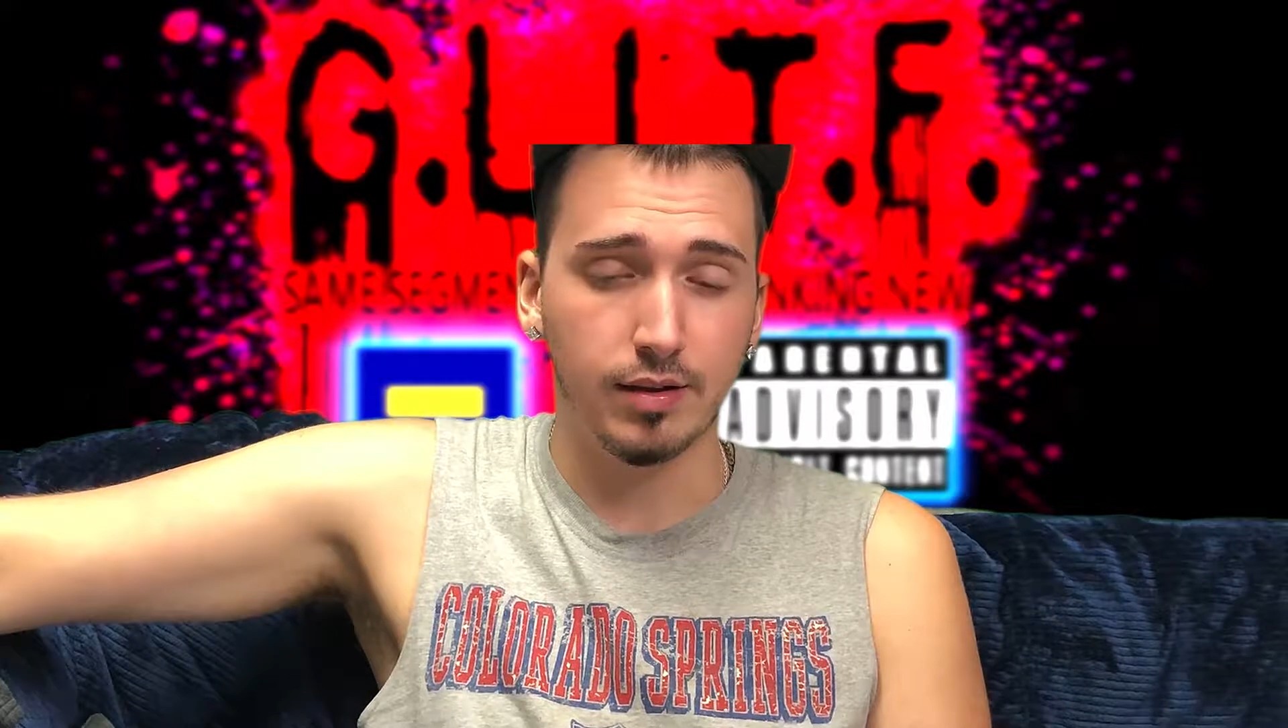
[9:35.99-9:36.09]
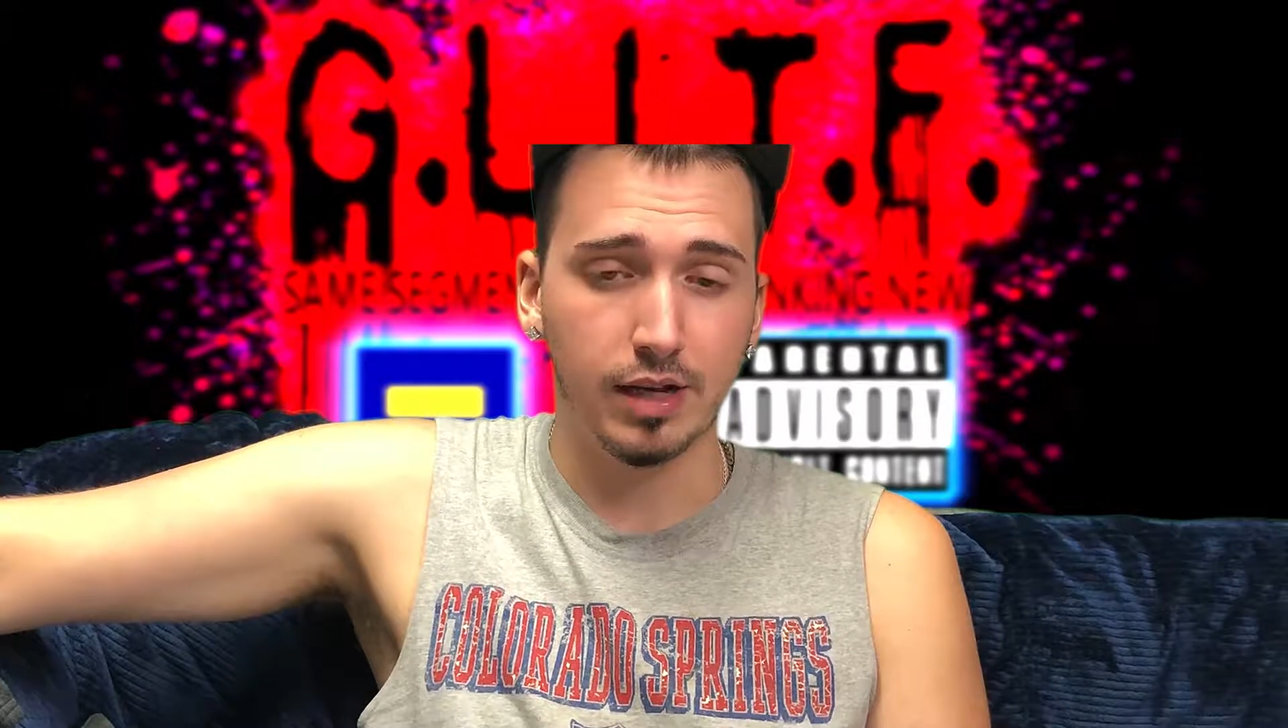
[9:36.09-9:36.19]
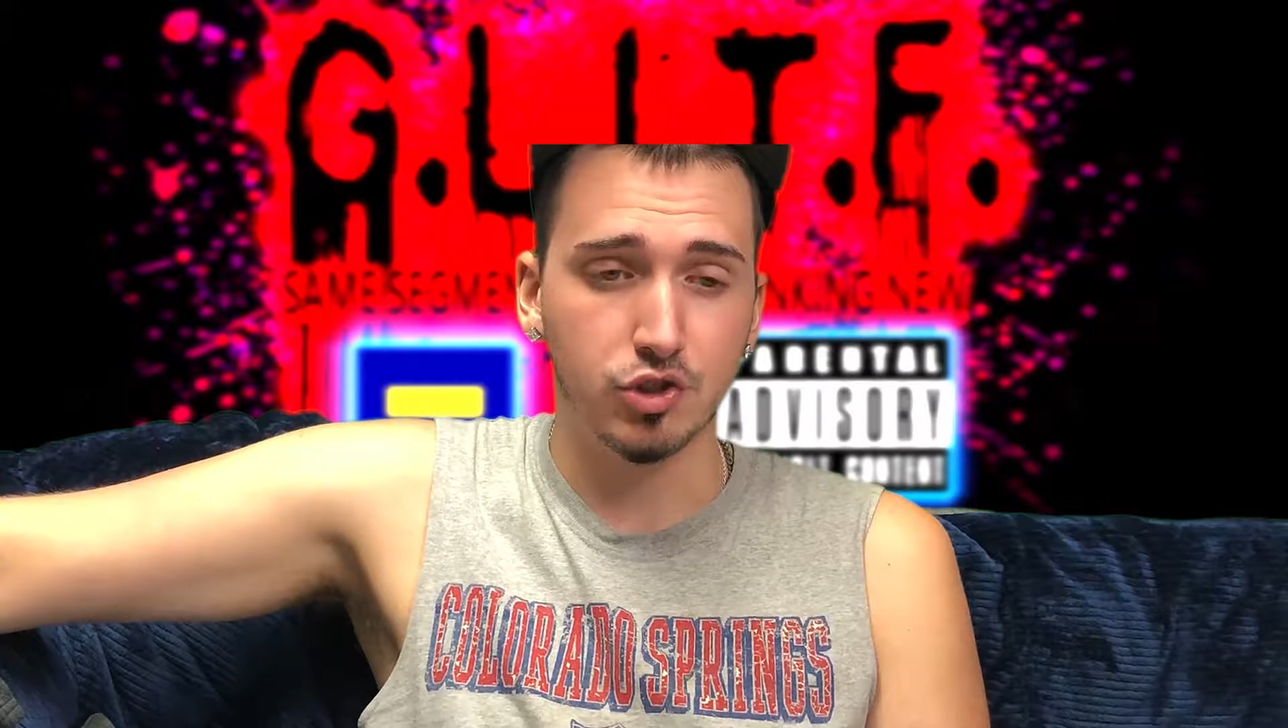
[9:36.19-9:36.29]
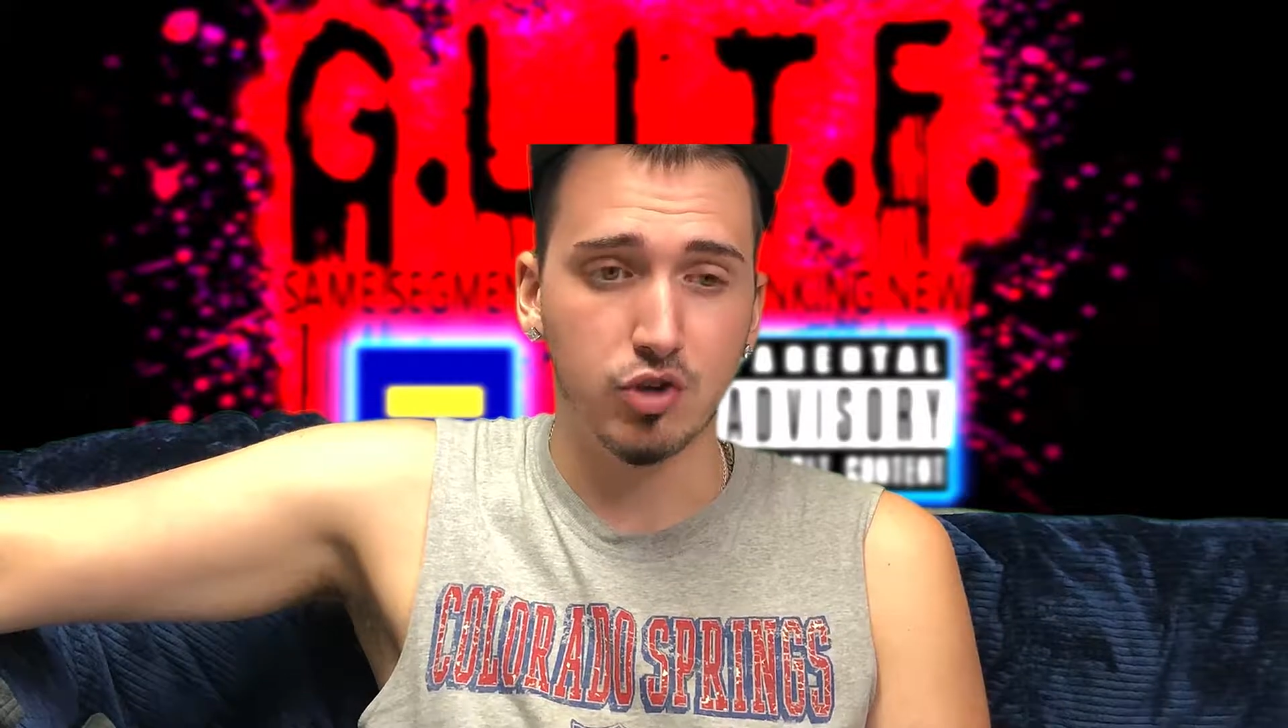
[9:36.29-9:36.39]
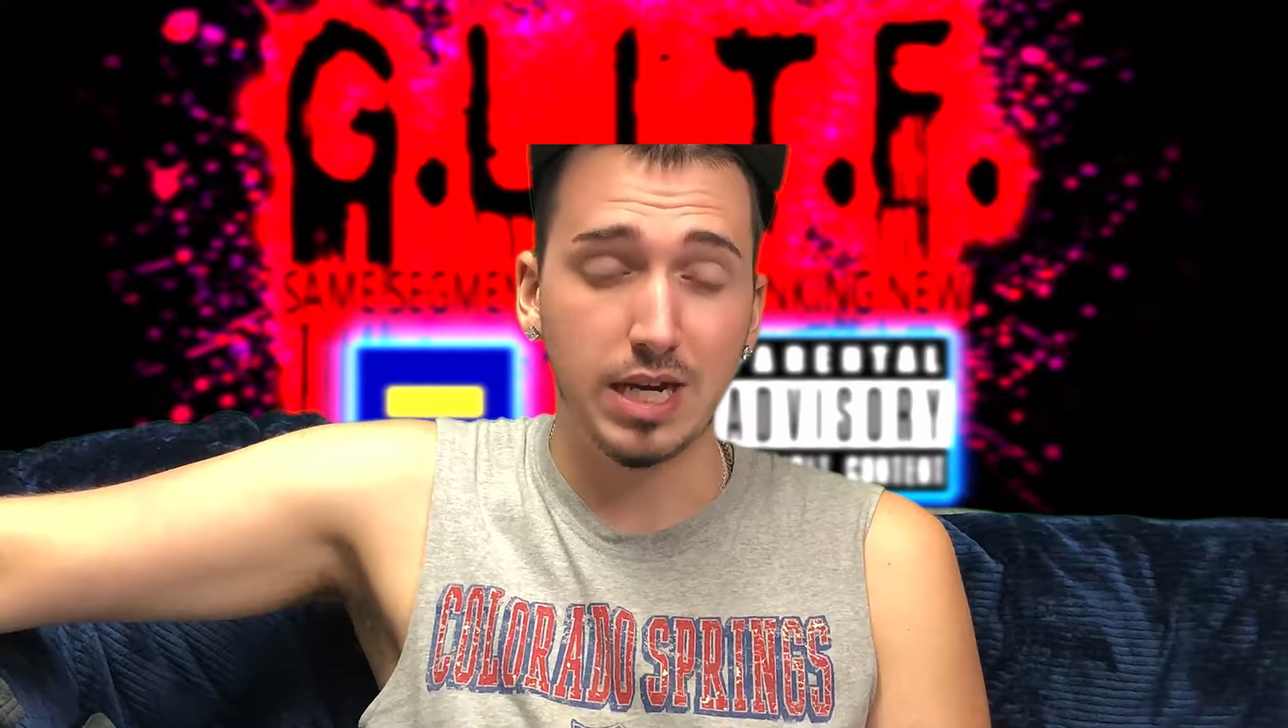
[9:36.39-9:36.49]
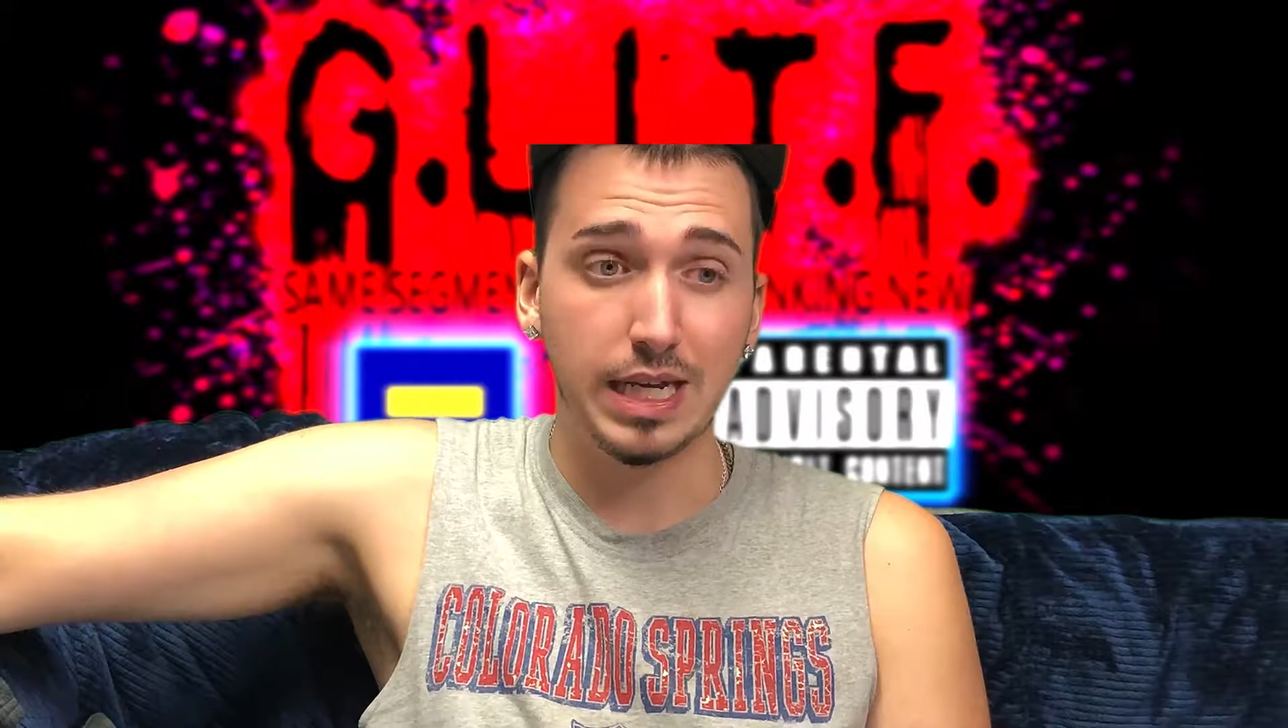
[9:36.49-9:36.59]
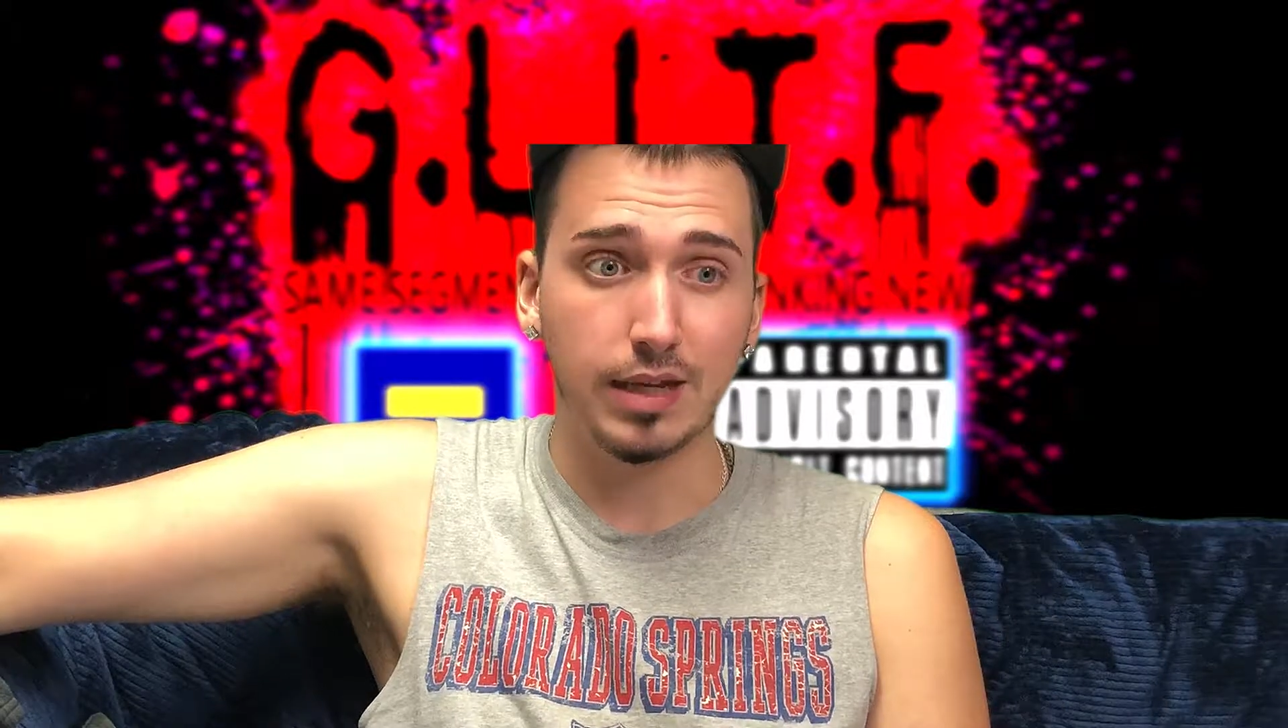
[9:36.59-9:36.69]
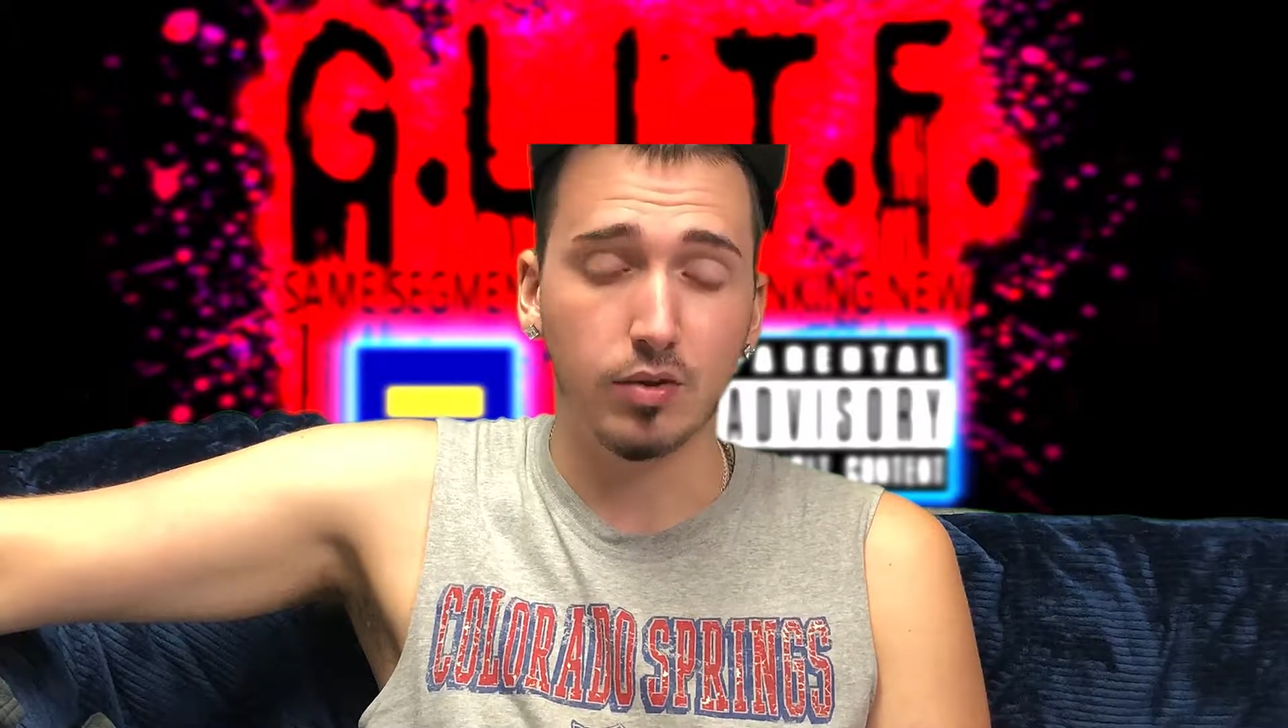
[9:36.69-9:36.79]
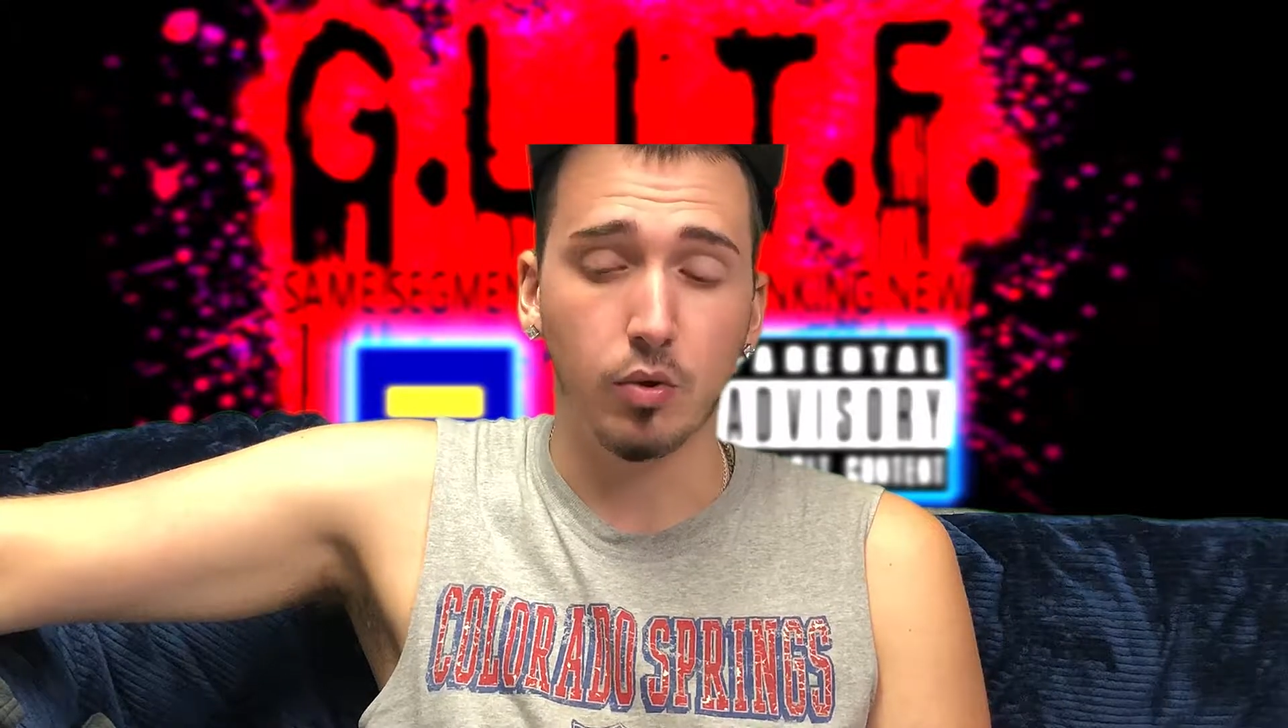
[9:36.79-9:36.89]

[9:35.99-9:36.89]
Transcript: It's like a trending